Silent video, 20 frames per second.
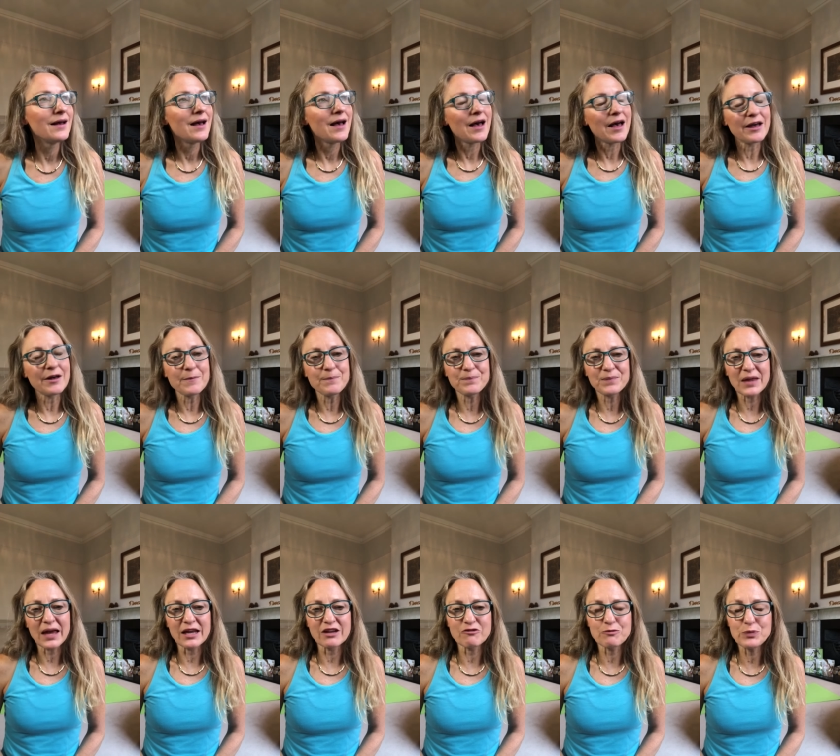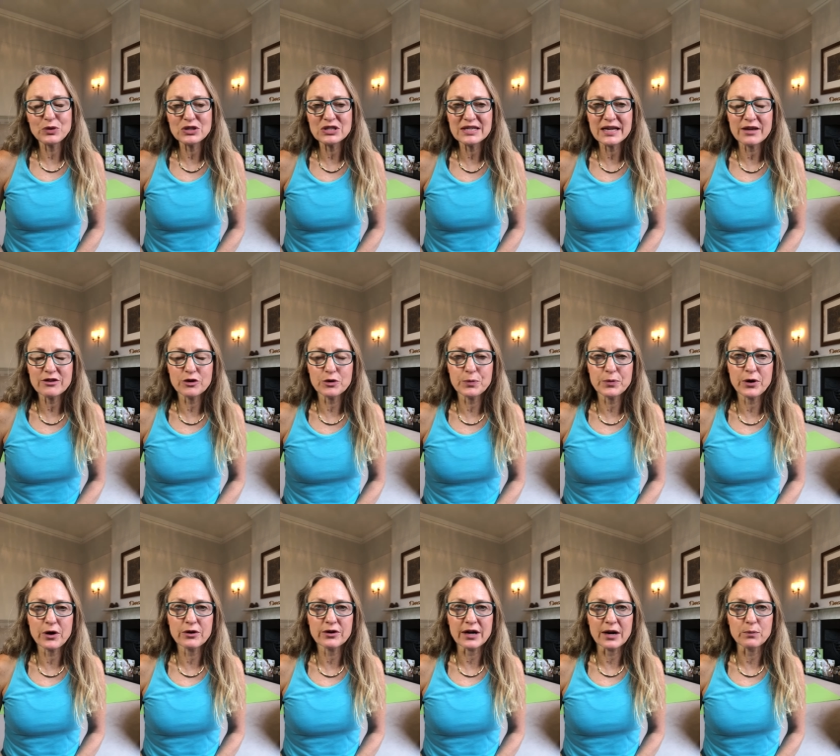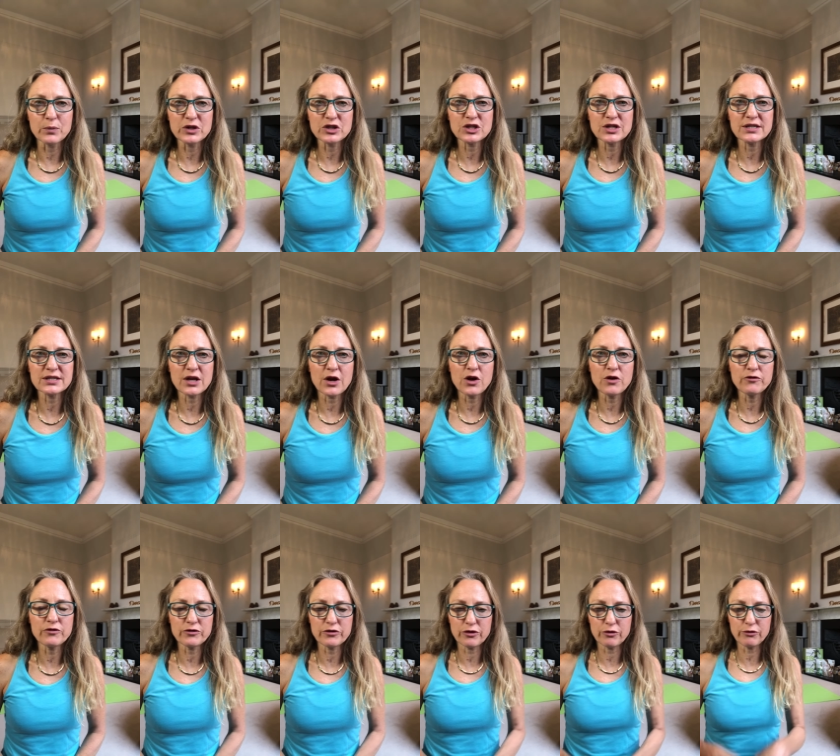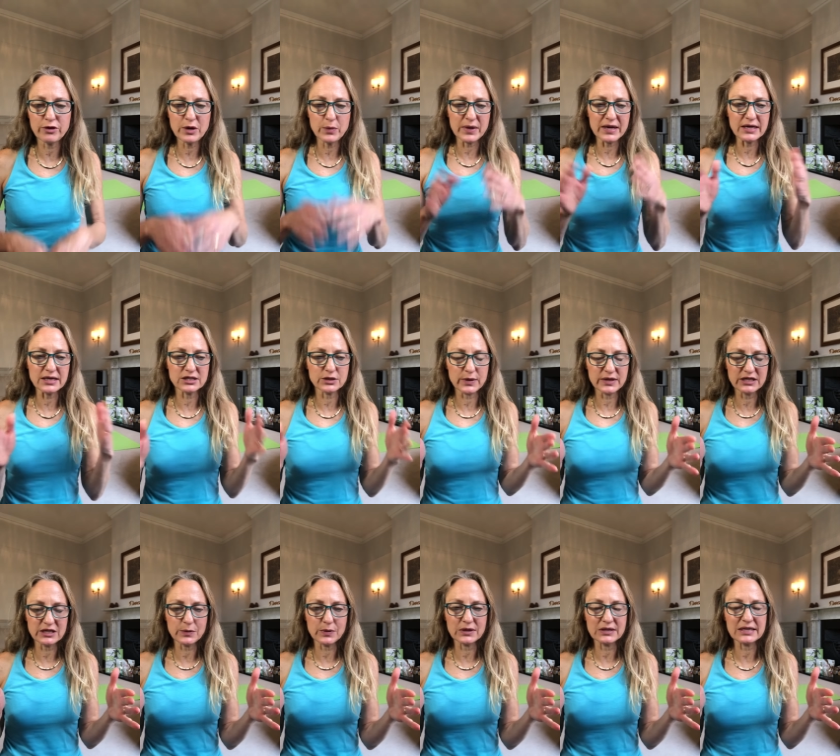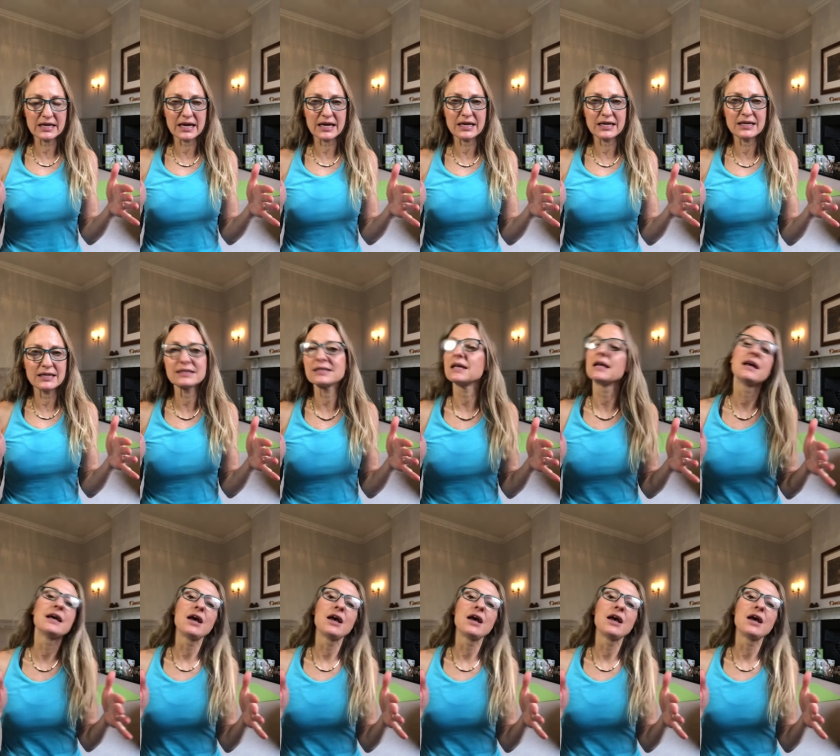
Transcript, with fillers: Um, and I've put together a program which is over three weeks, 21 days,